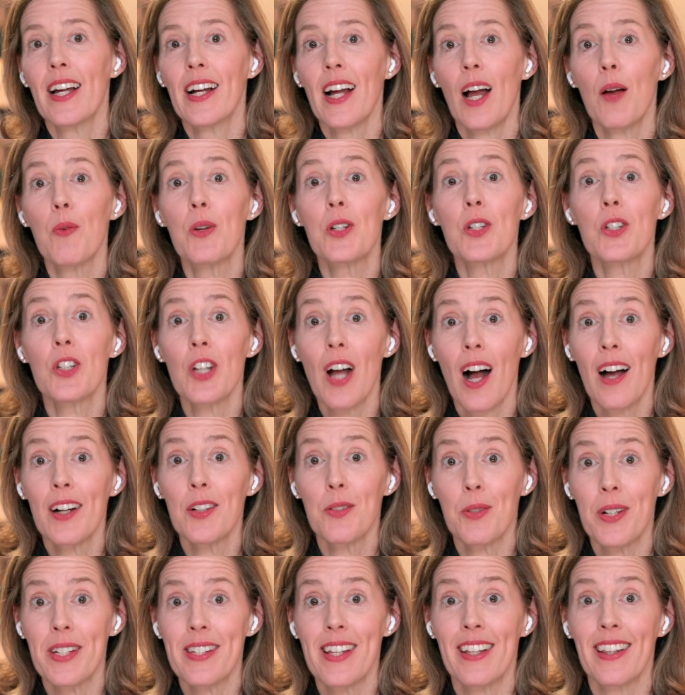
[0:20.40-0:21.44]
I was shocked
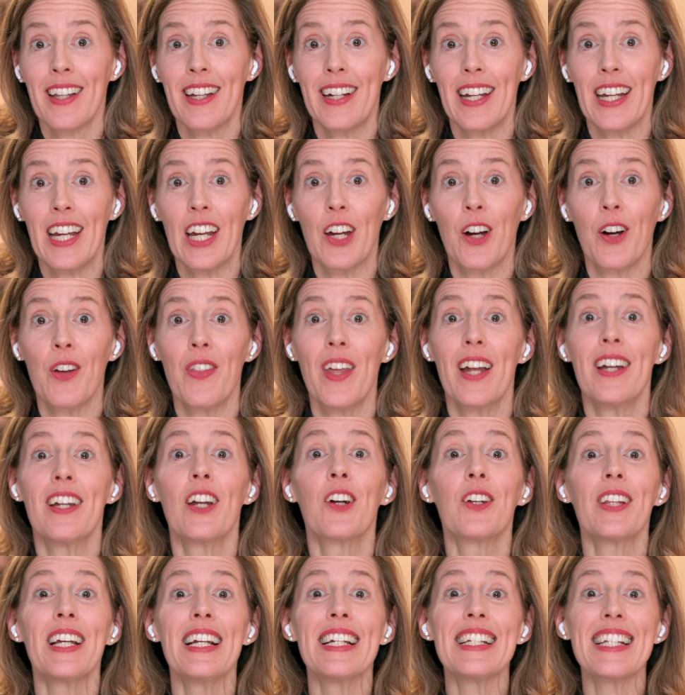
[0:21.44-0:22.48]
recently to hear that
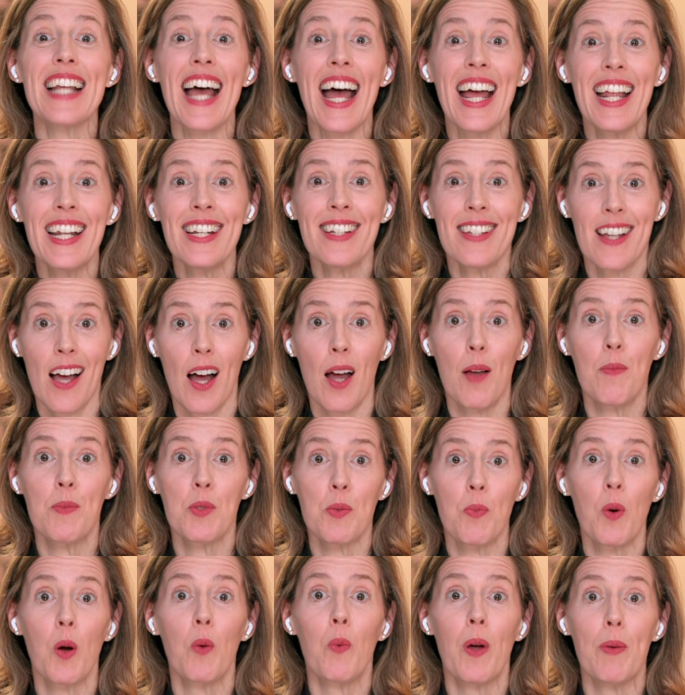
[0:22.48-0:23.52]
nearly 10 times
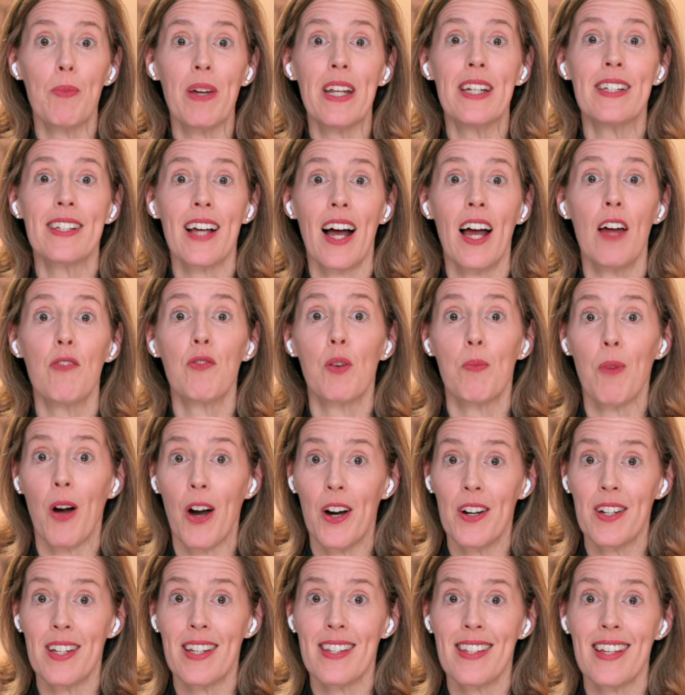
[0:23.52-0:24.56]
more women die from
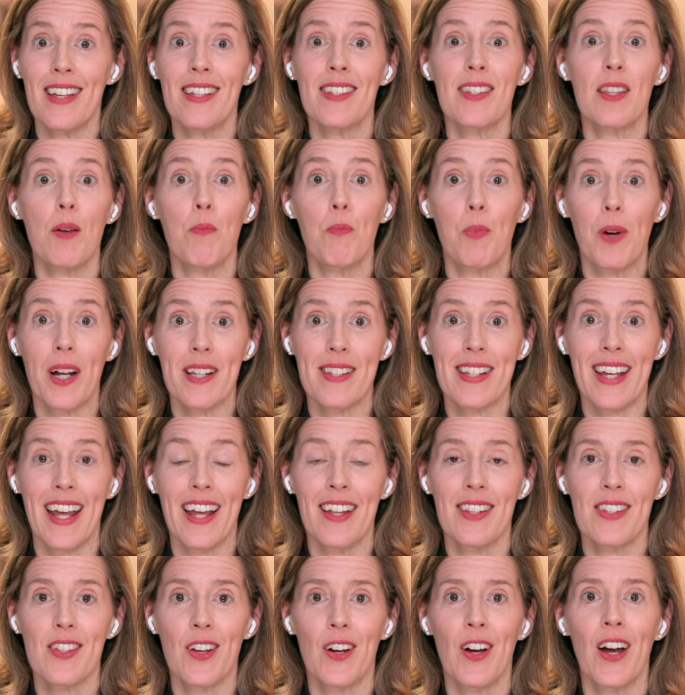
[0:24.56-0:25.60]
heart disease than breast
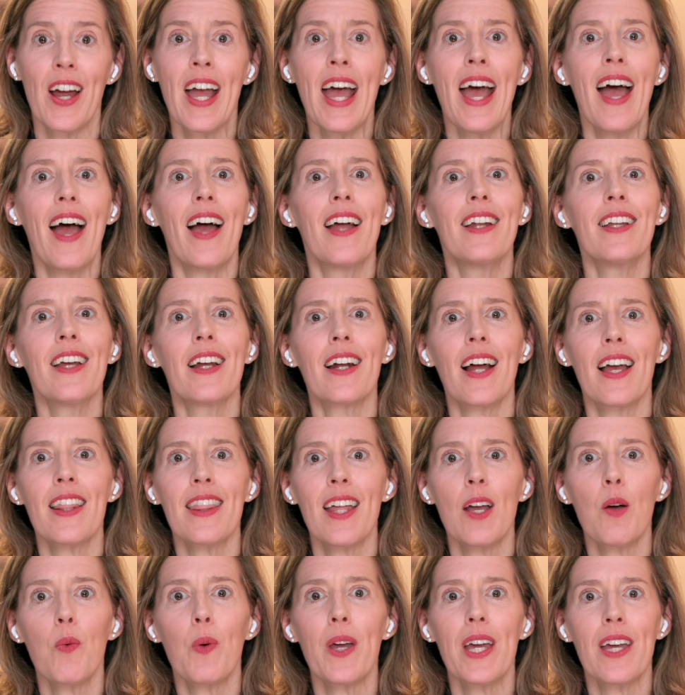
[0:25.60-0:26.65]
cancer, and yet I
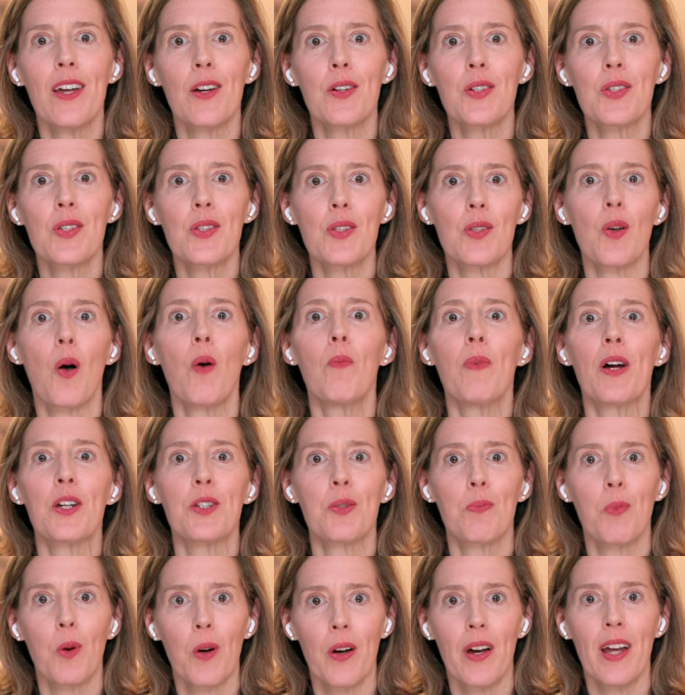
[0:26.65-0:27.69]
think we hear so
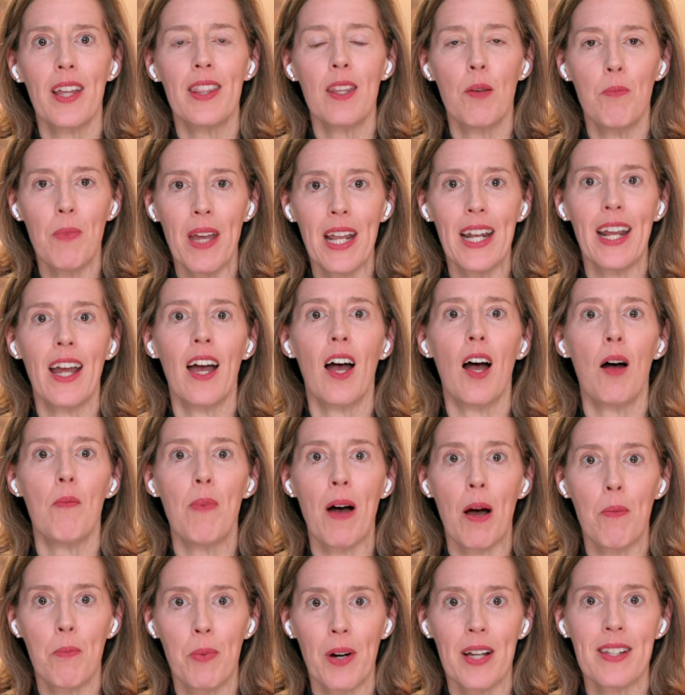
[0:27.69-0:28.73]
much more in the media
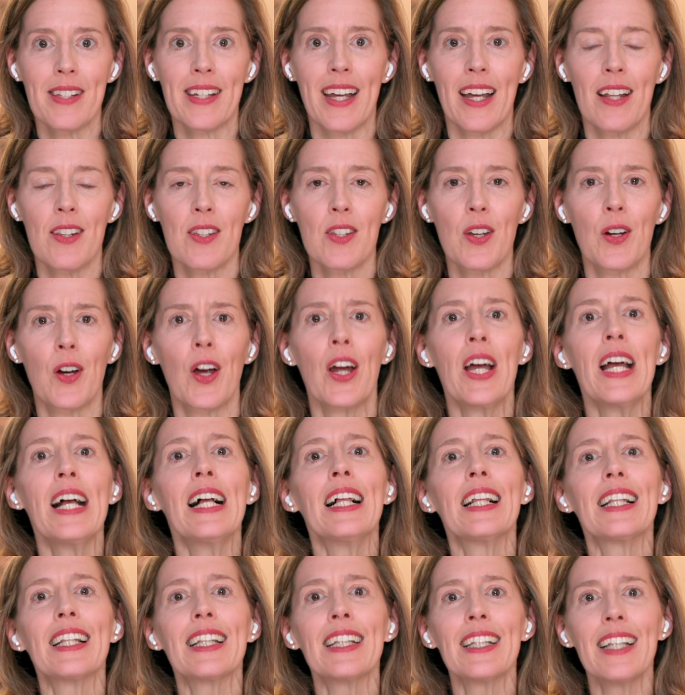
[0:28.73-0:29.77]
about breast cancer.
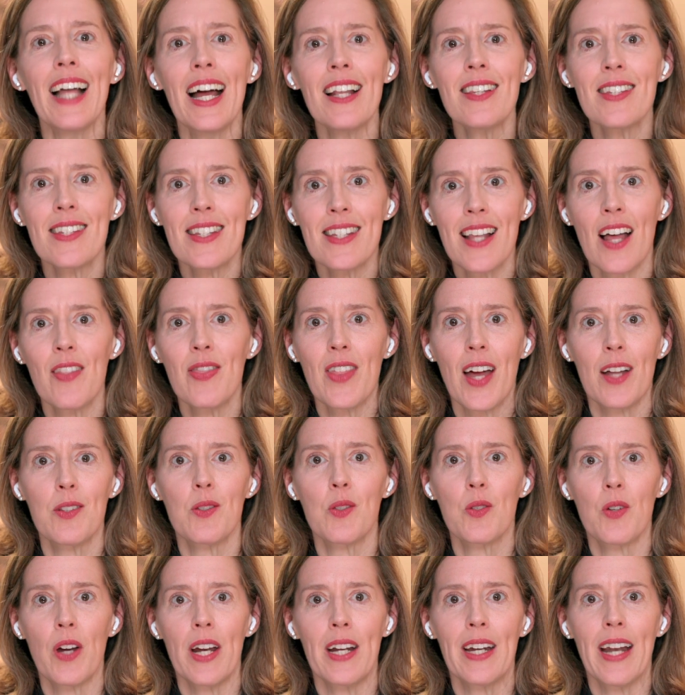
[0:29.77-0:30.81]
Let's set that
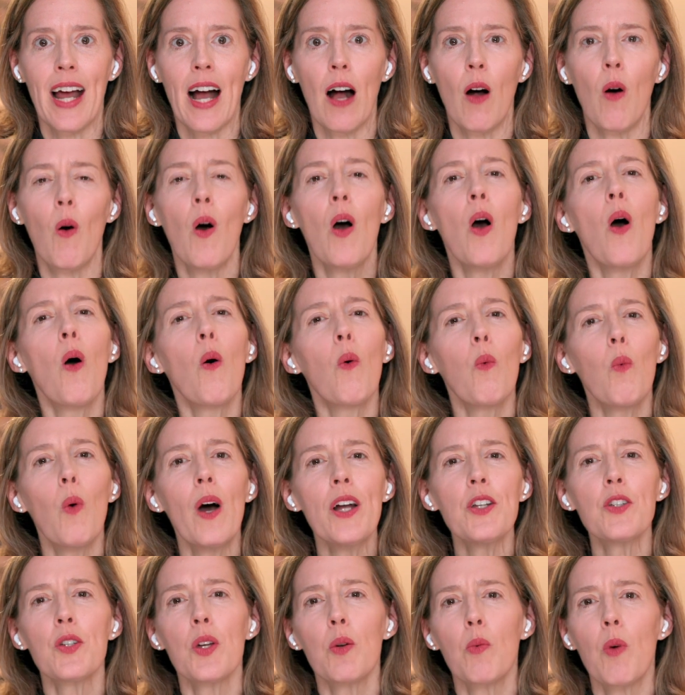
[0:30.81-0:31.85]
straight now.
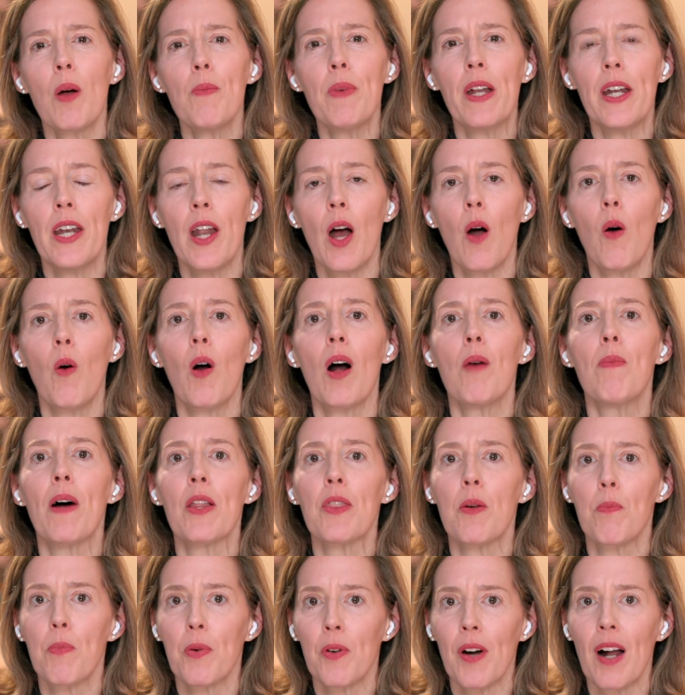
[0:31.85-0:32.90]
What should women know about
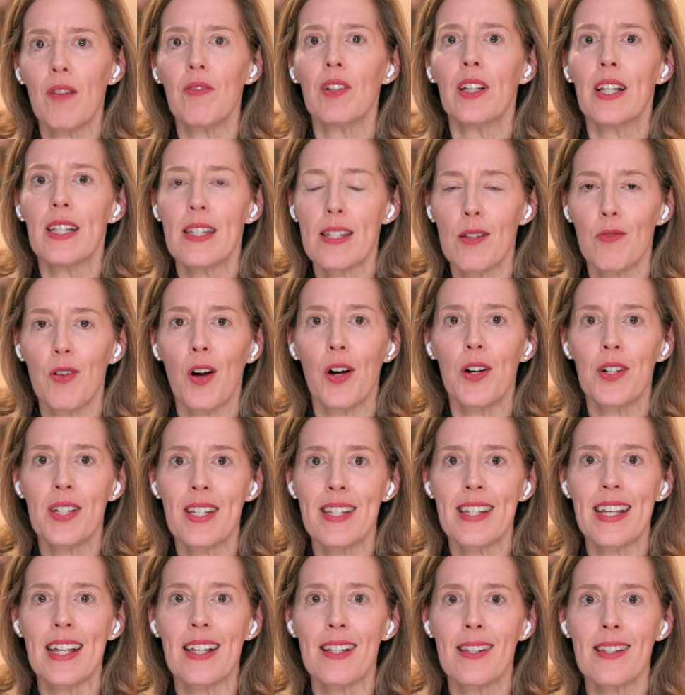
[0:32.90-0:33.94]
the prevalence of heart
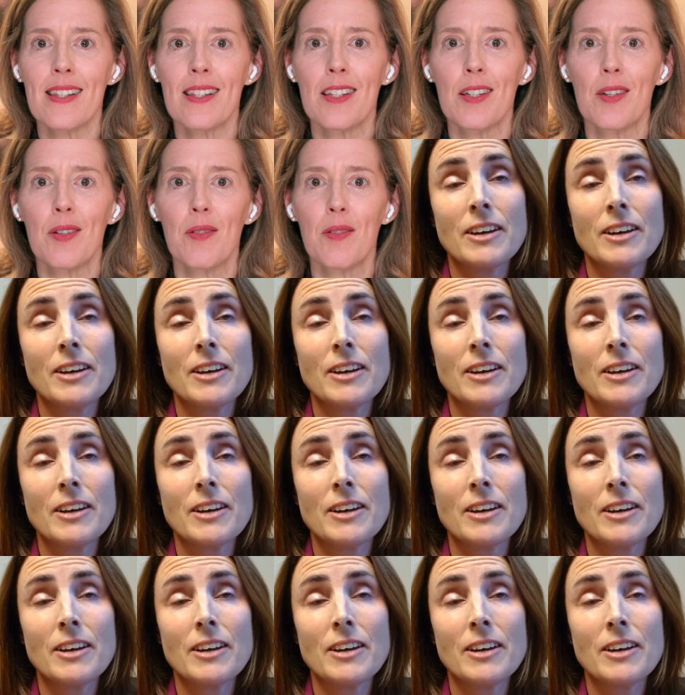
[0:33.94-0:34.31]
disease?